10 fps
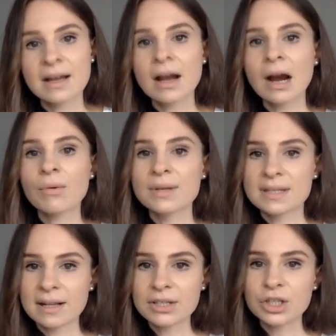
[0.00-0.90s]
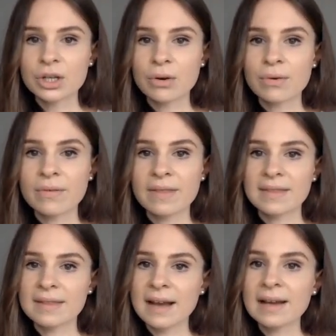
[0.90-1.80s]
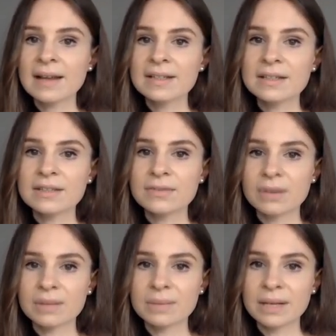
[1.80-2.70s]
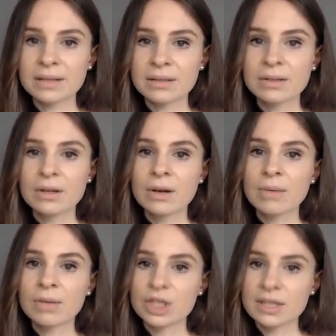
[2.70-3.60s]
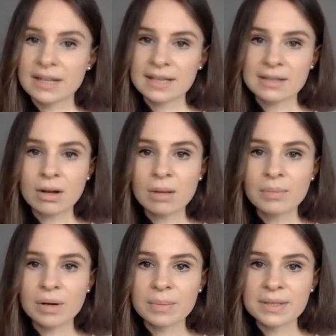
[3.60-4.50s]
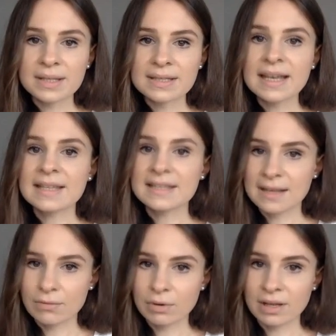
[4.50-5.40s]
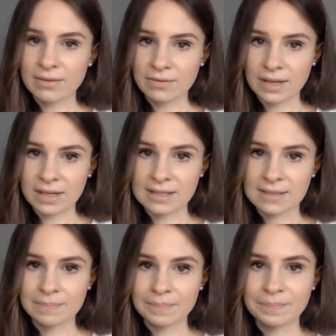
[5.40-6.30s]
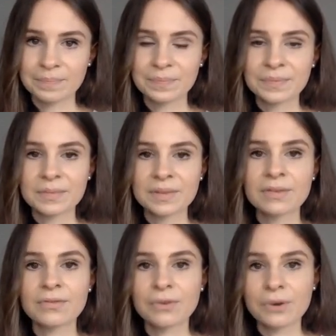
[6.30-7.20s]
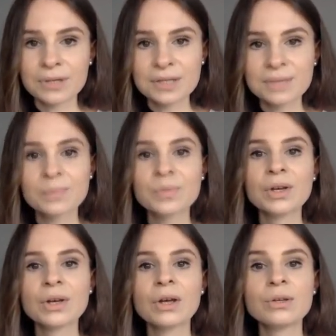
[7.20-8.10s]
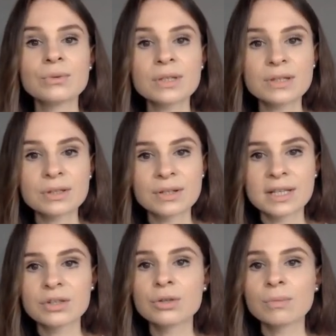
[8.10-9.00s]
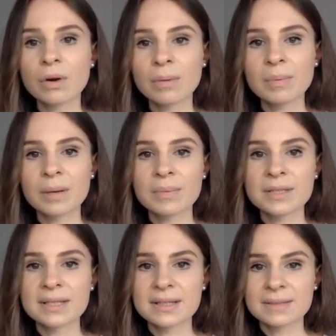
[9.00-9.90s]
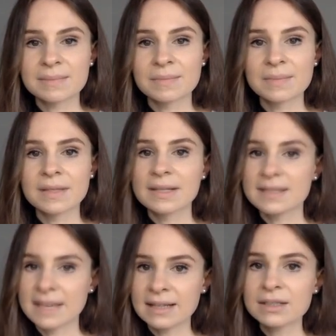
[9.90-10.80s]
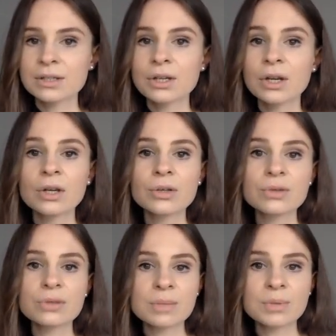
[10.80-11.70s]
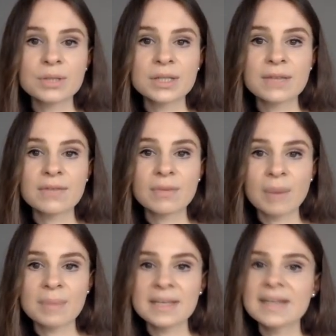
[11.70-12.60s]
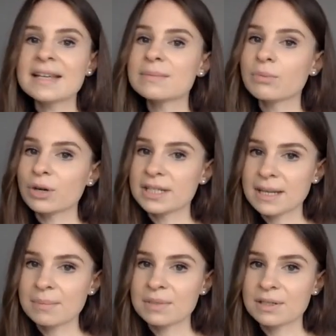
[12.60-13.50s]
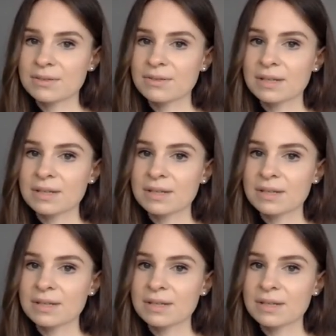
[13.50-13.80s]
our results show that the highlighted default button, which selects all purposes, has several effects. First, users consent to more purposes. Second, users perceive the website as more deceptive.